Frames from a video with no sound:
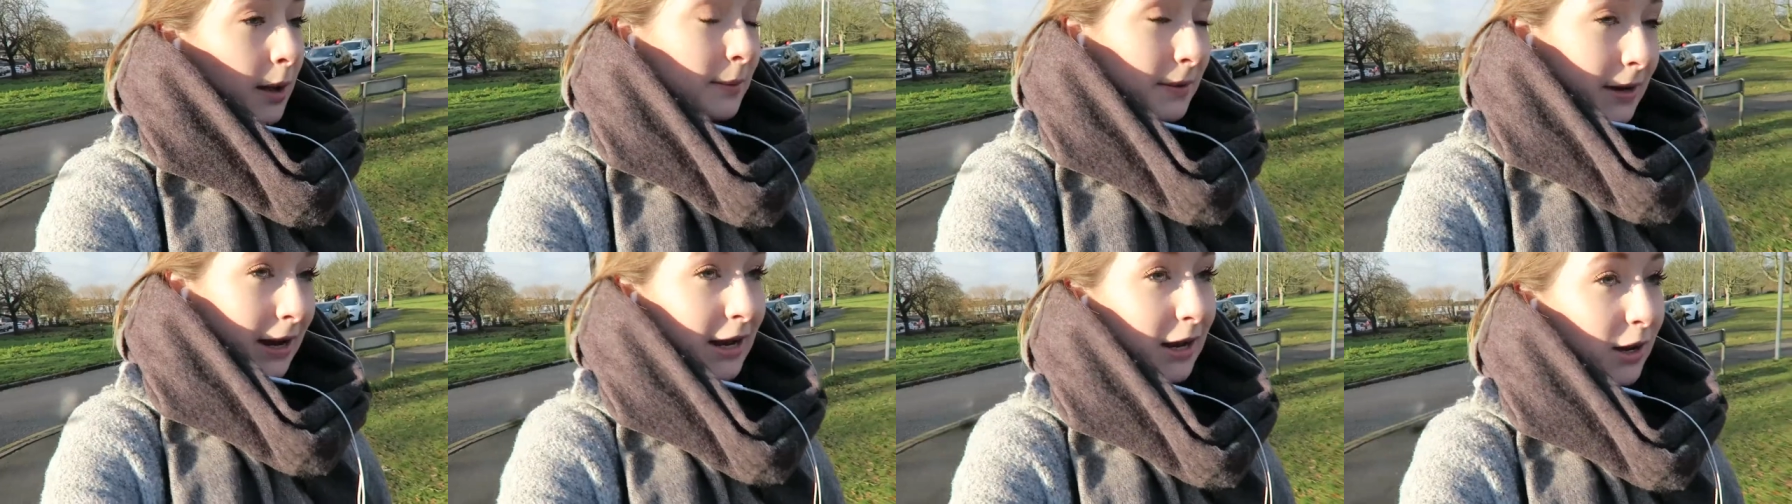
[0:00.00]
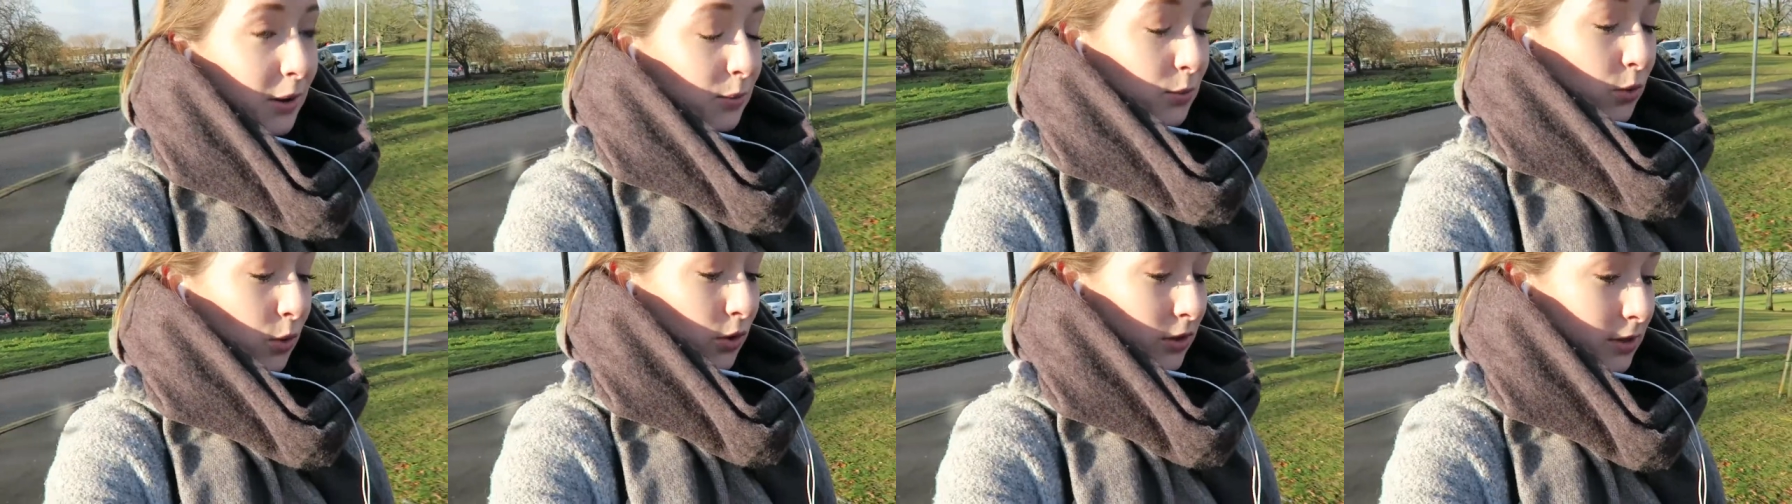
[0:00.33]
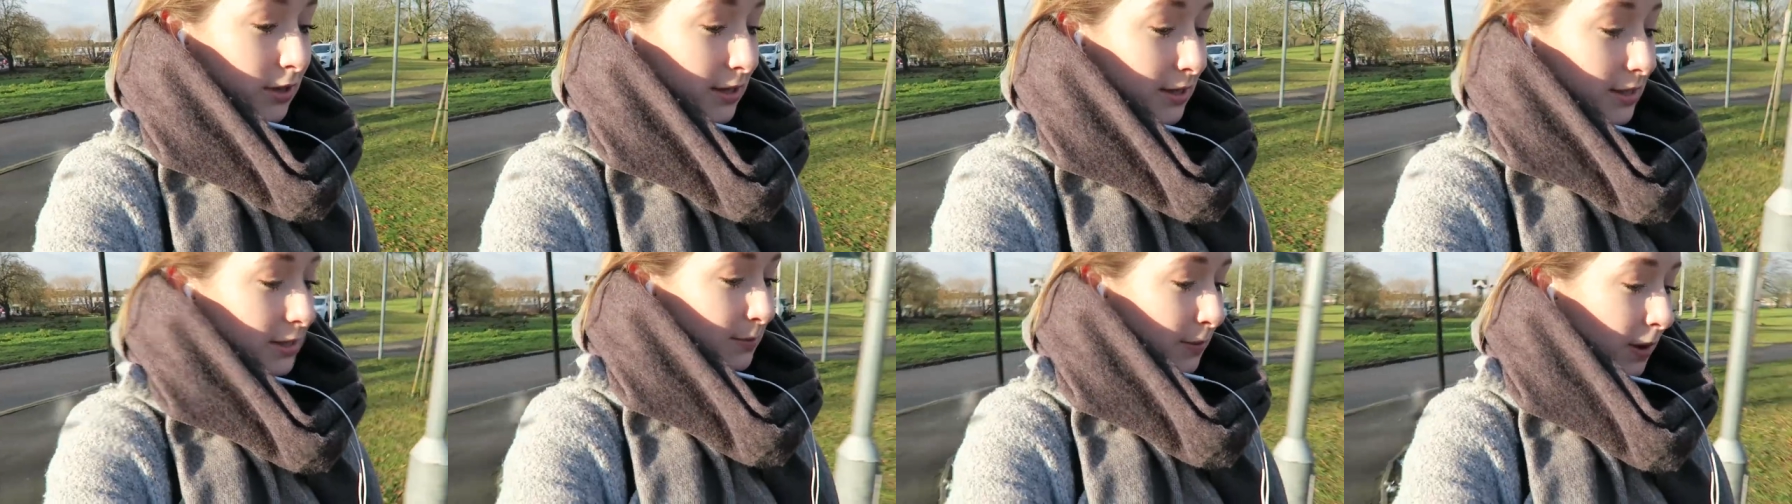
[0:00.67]
I'm glad I
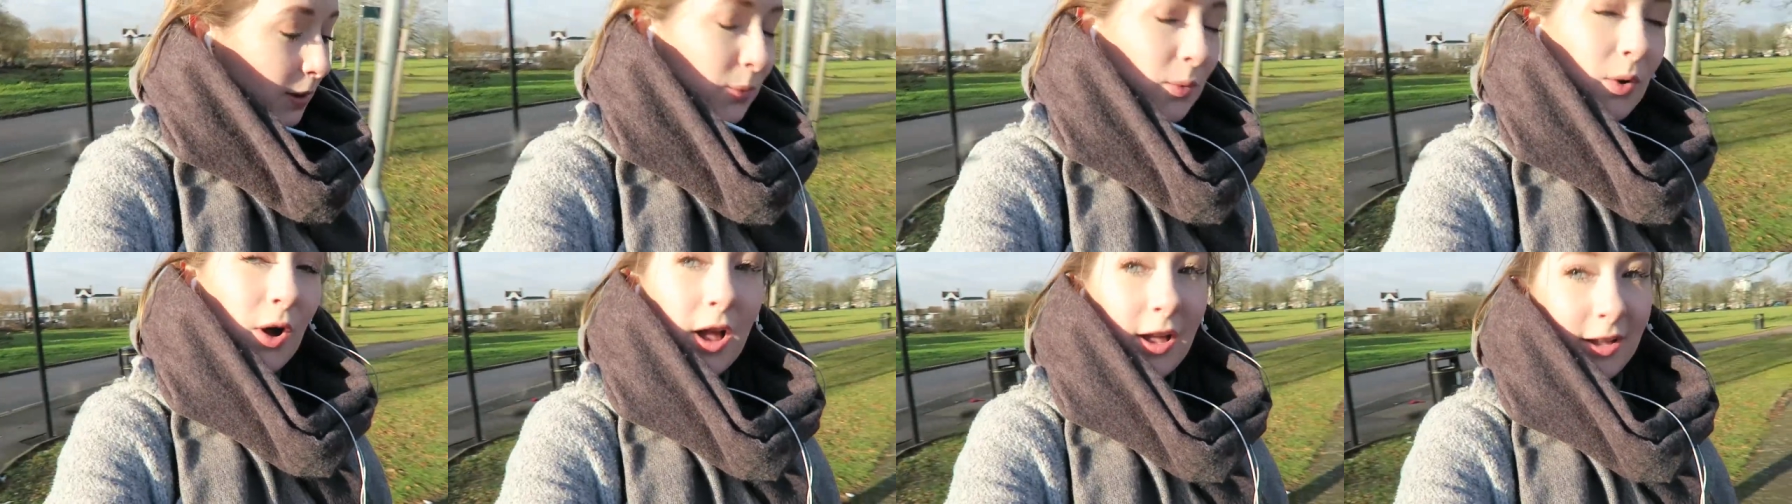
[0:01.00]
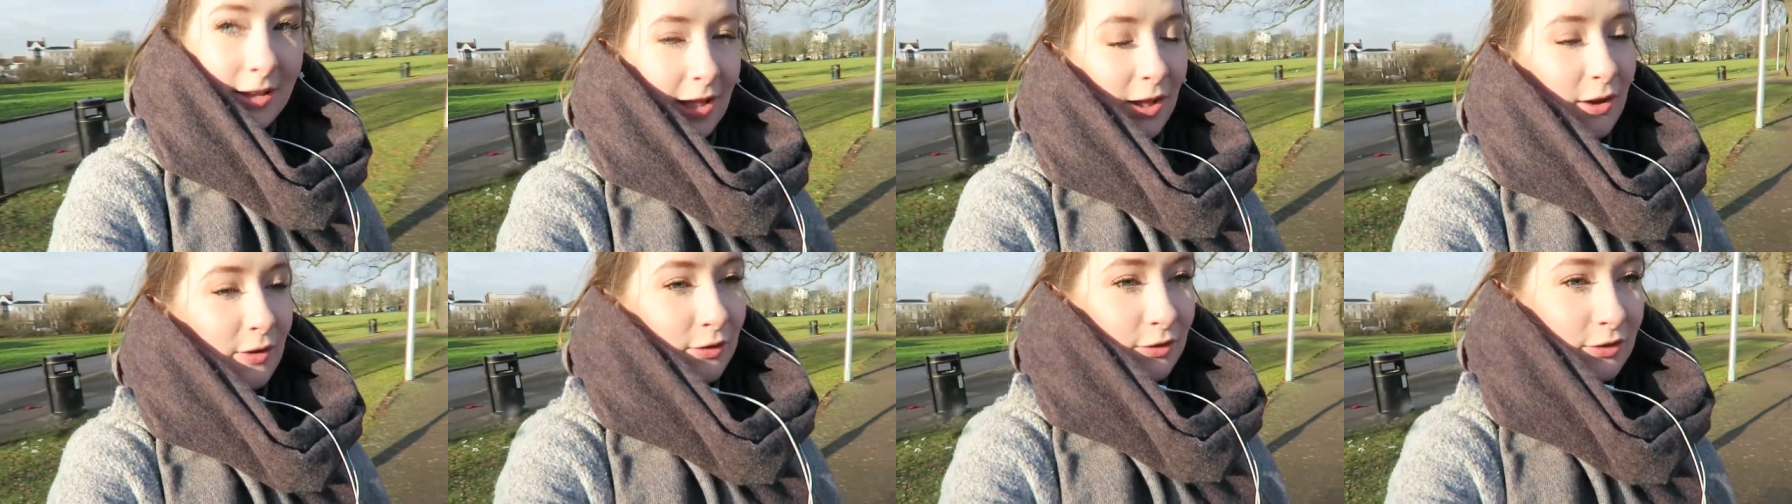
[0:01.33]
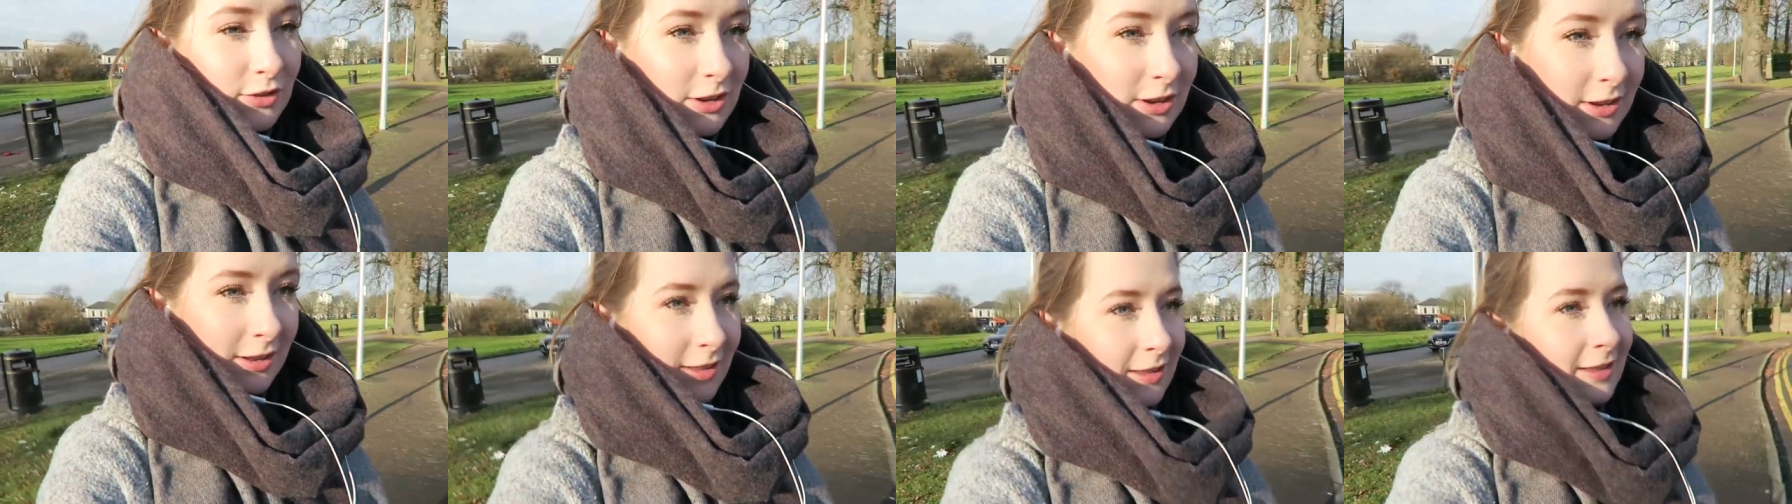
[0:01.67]
walked. This is my workout
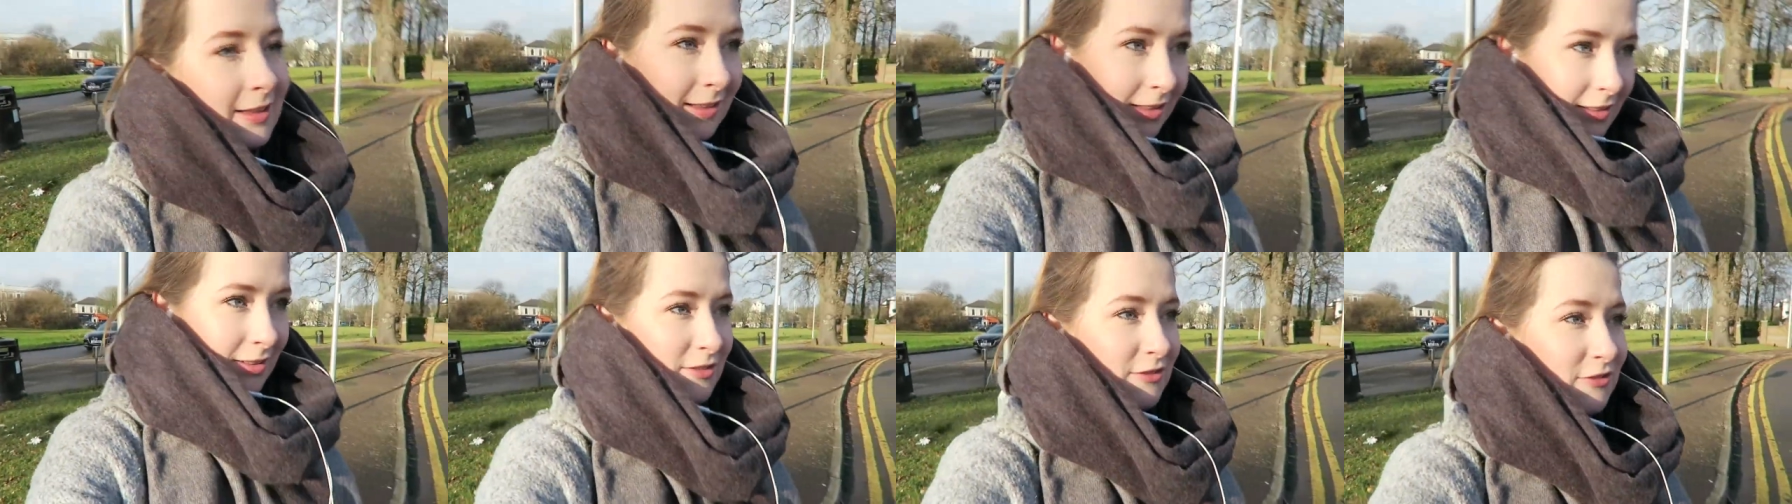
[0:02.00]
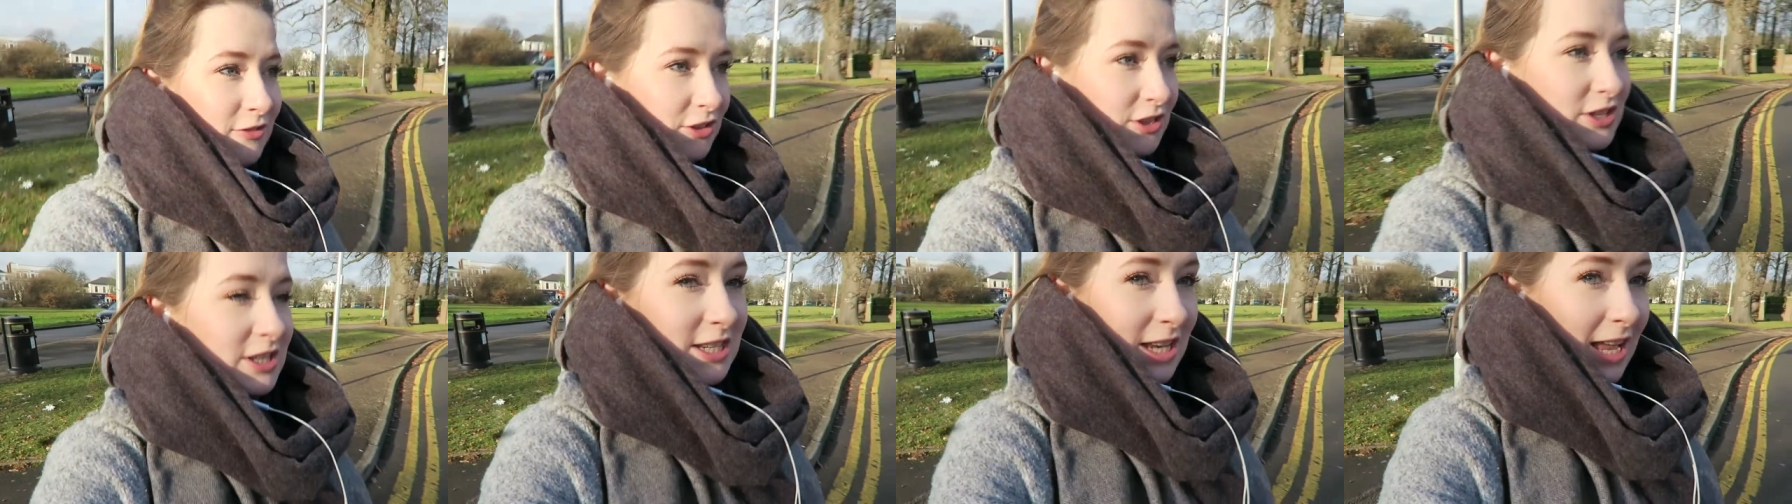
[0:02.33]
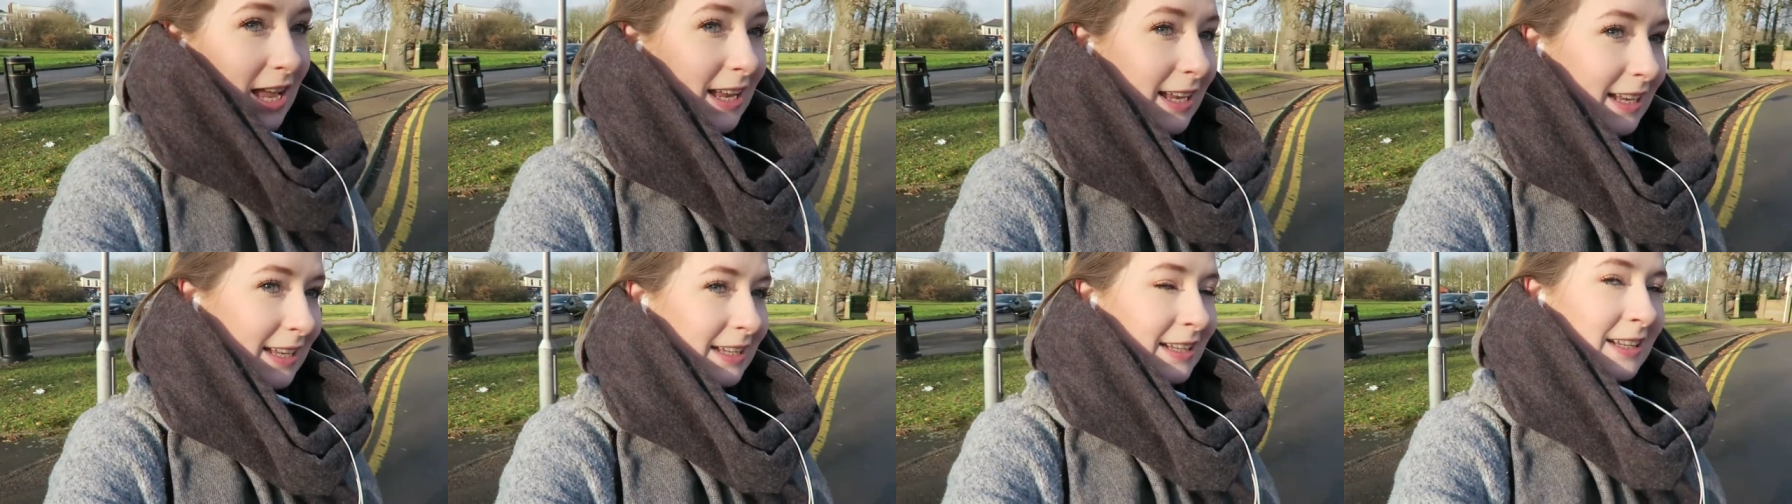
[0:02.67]
for the
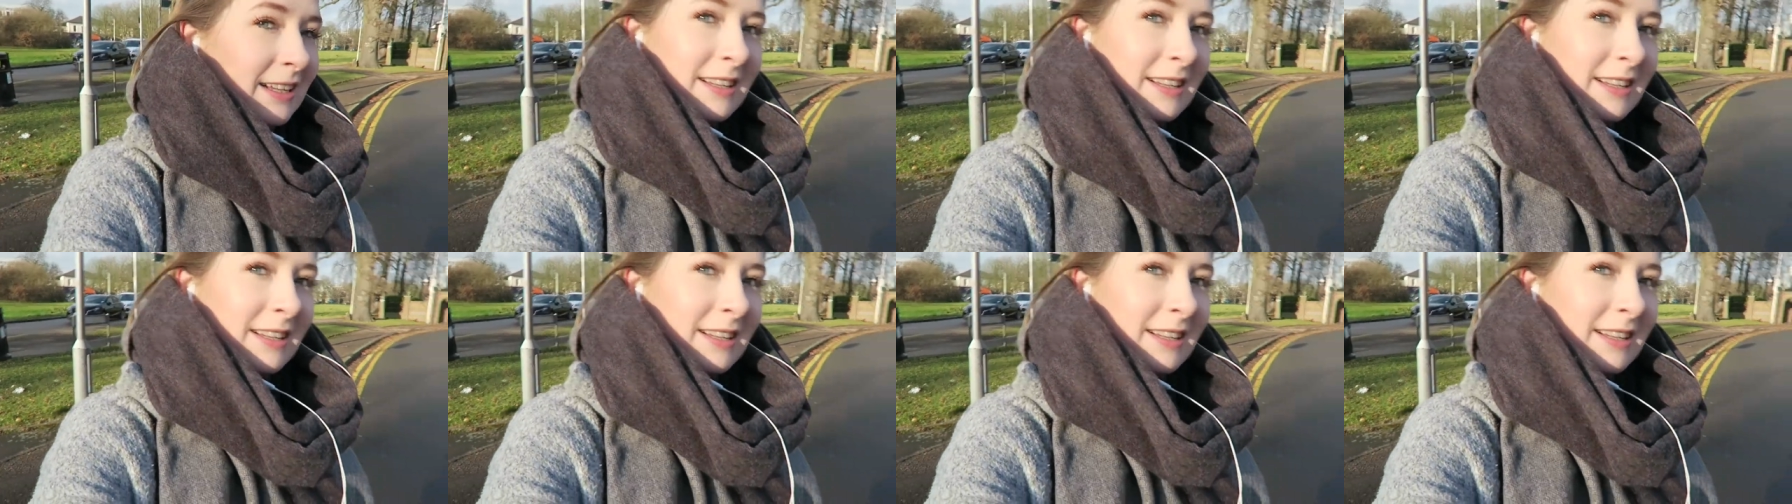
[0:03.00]
day.